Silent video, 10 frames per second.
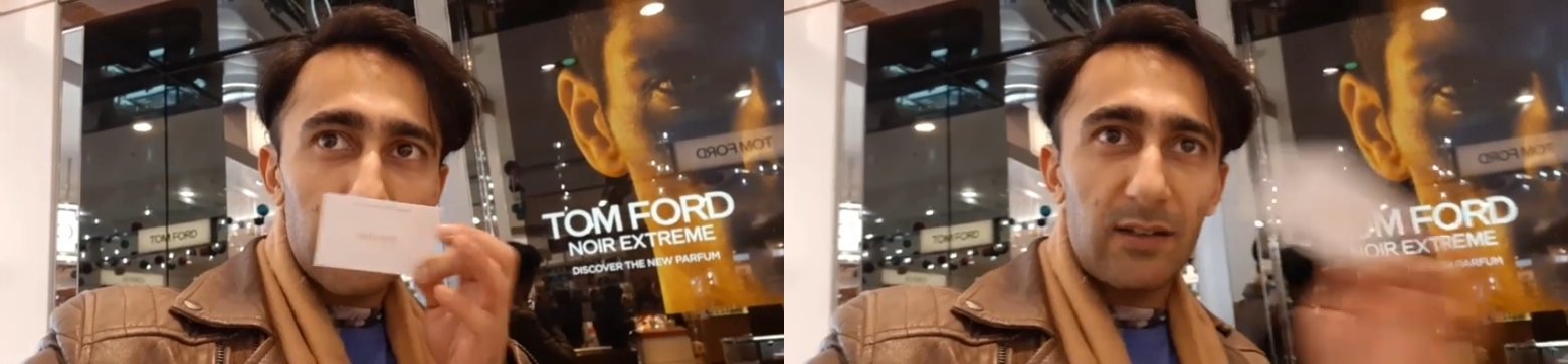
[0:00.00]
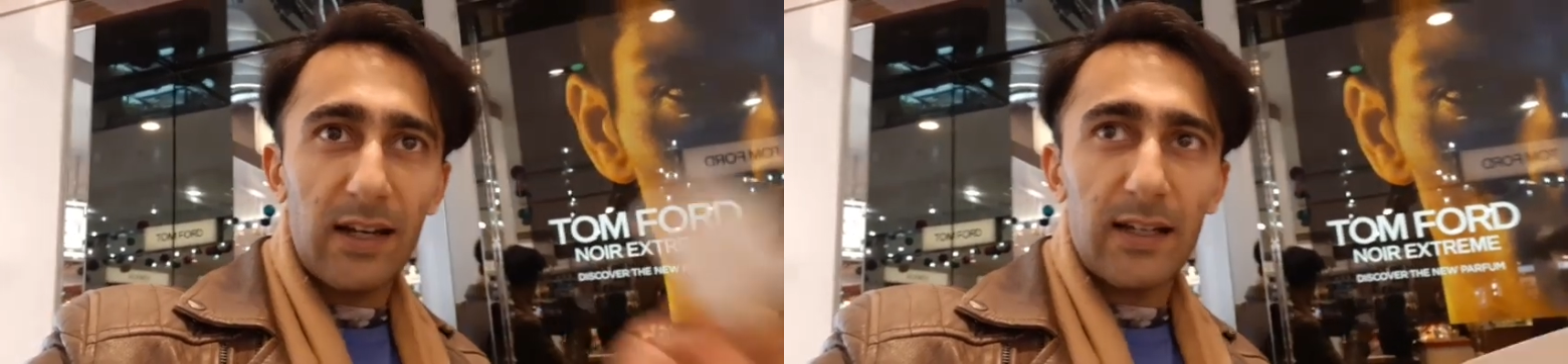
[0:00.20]

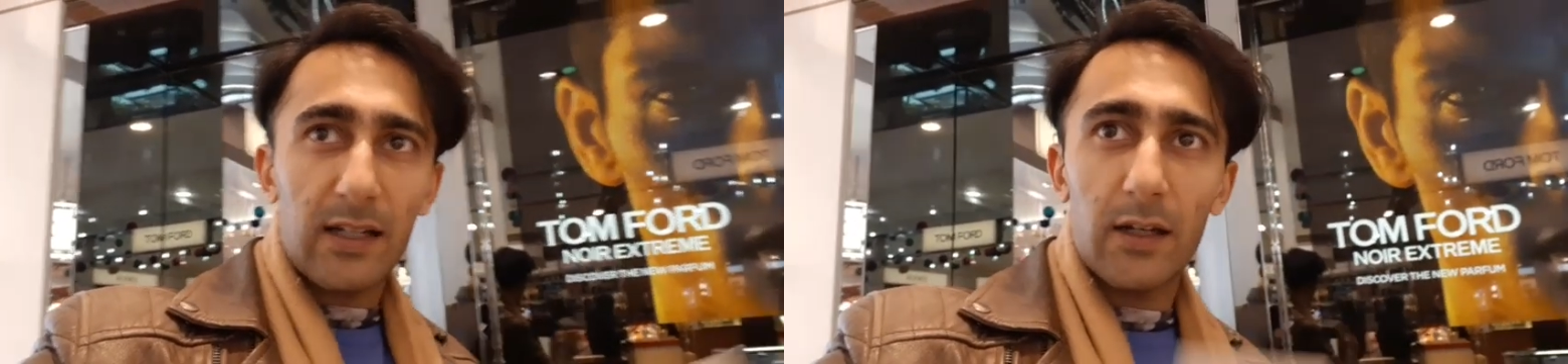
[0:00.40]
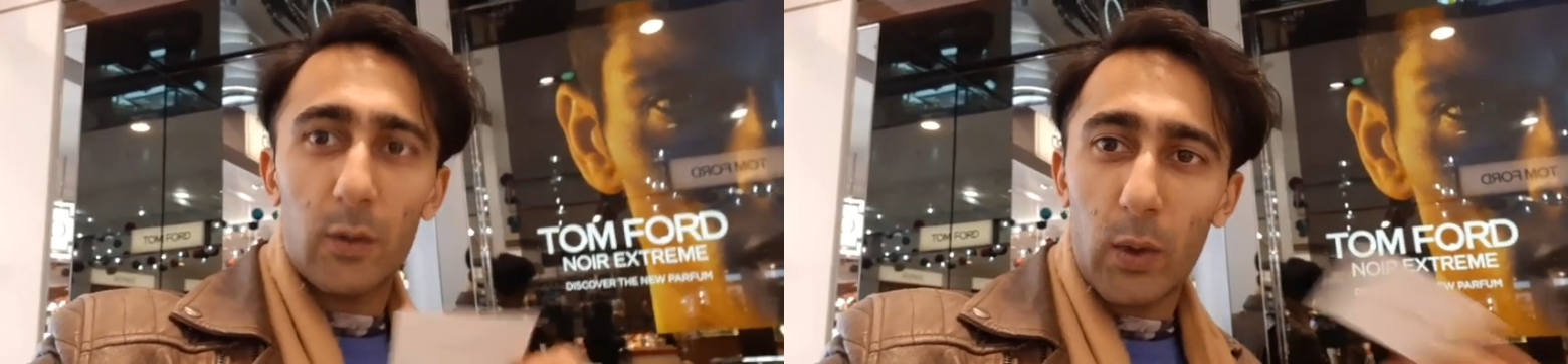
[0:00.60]

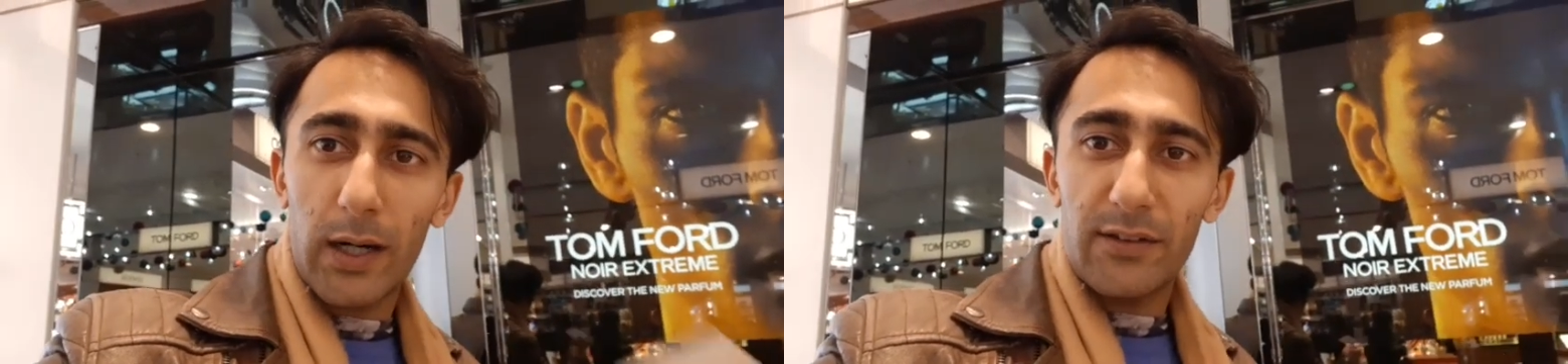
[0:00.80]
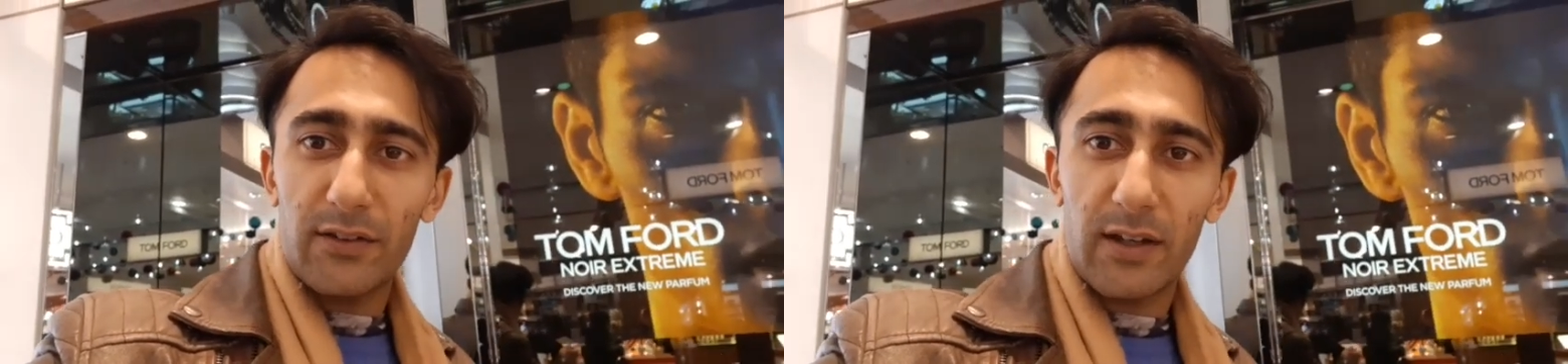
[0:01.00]
delicate
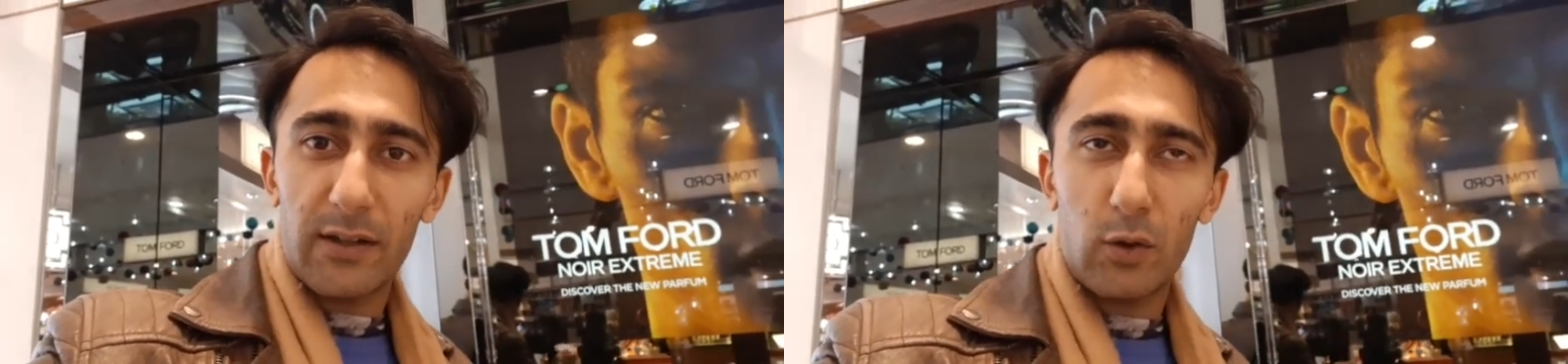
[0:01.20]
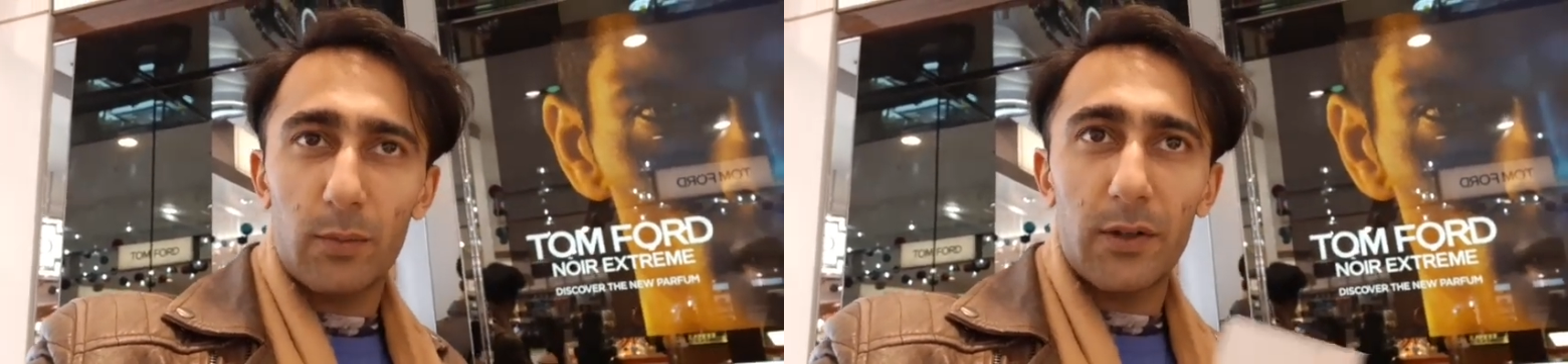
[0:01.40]
white
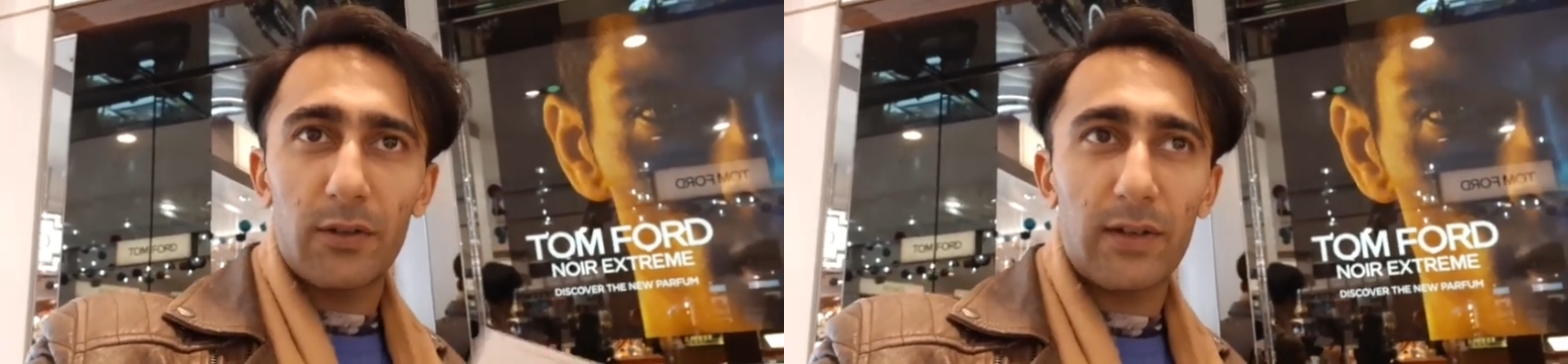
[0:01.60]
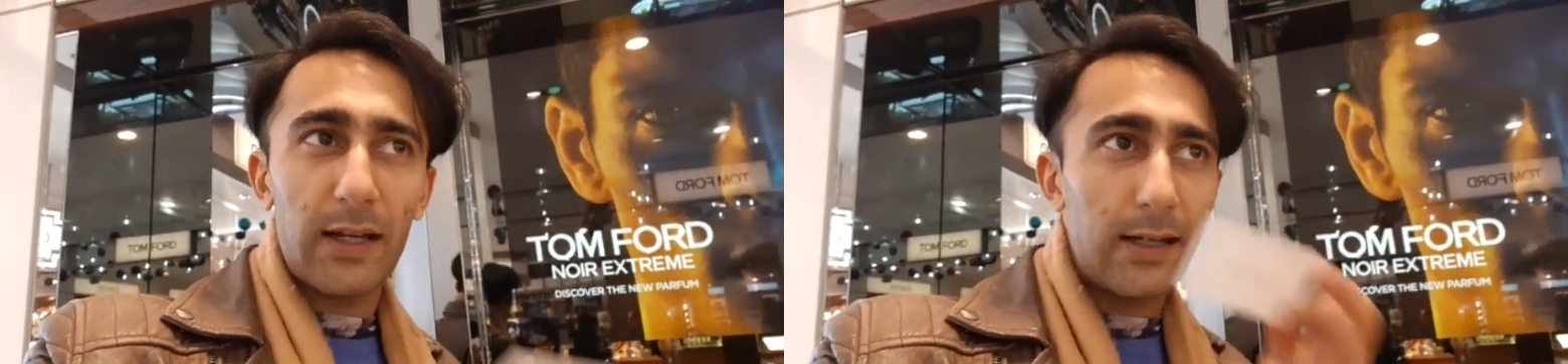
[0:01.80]
scent,
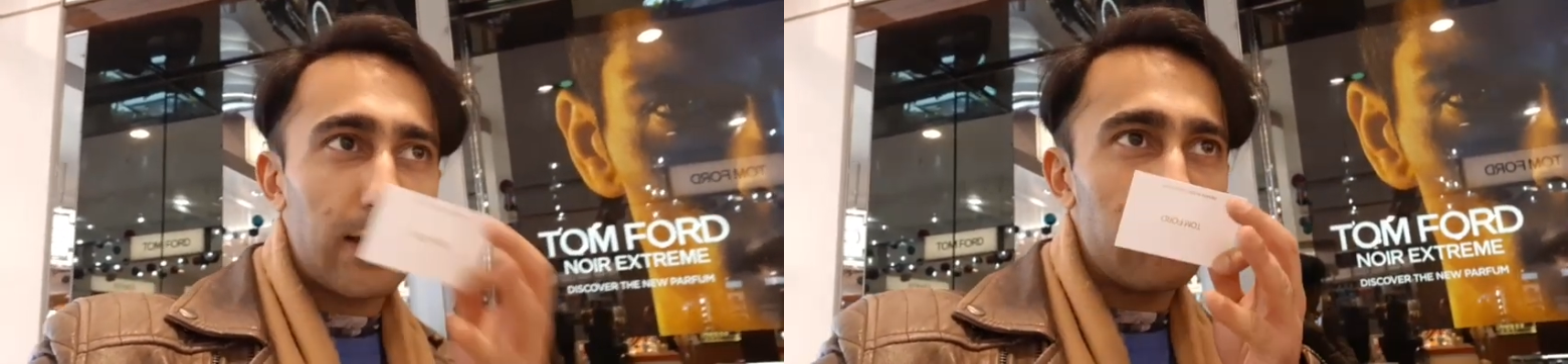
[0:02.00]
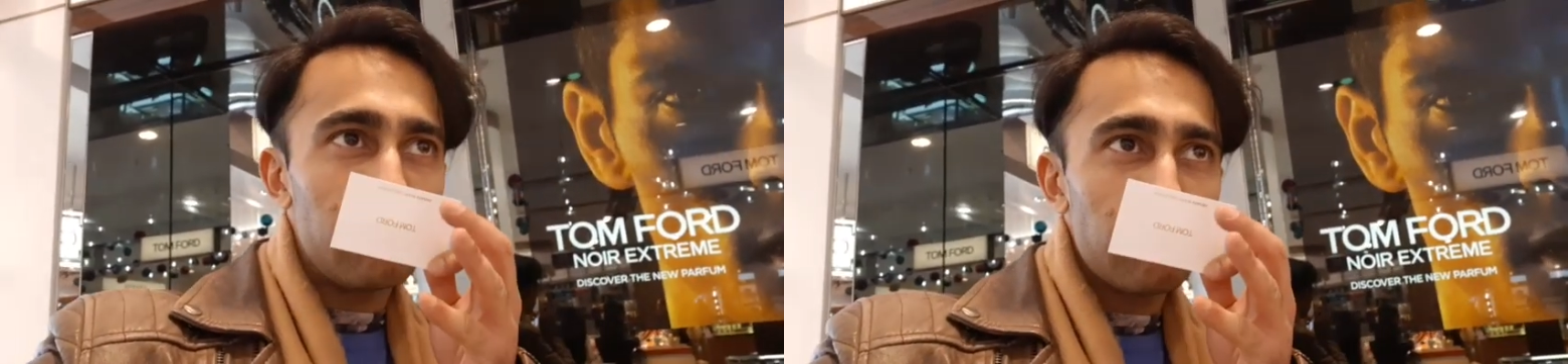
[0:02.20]
almost like
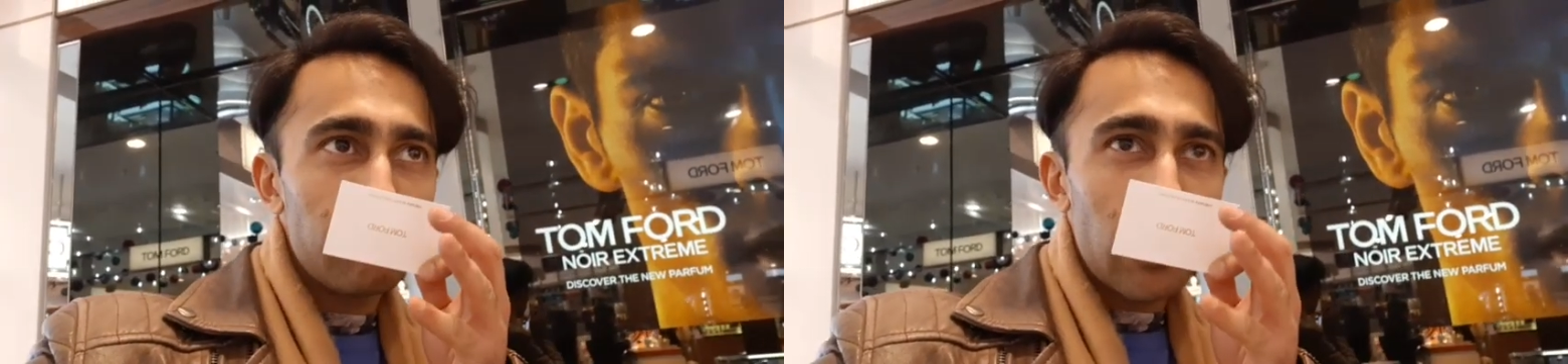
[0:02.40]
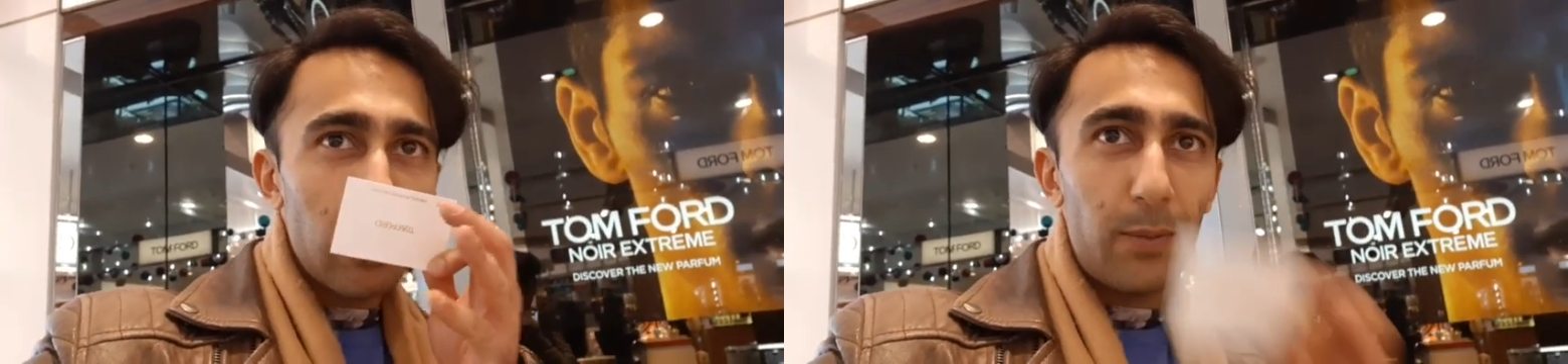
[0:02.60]
a
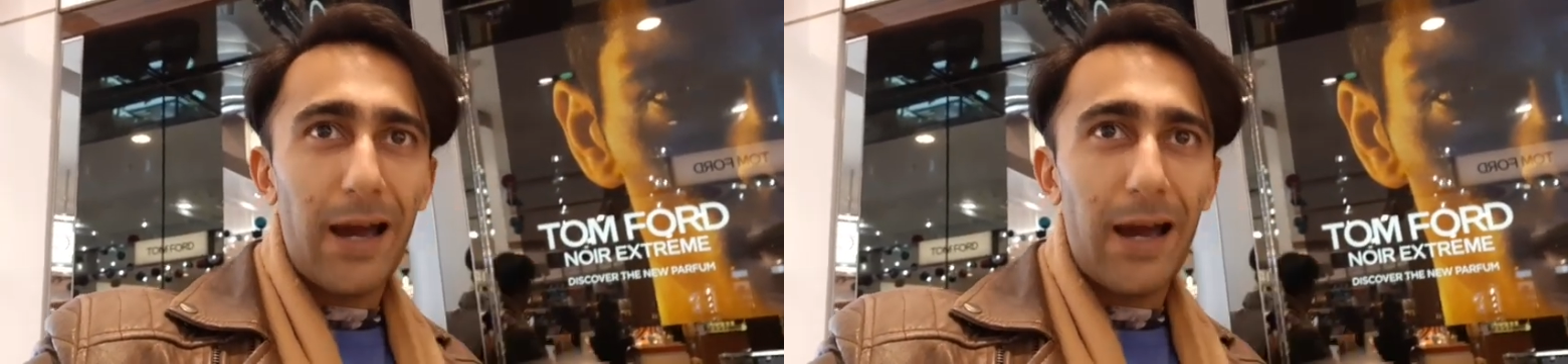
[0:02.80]
uh,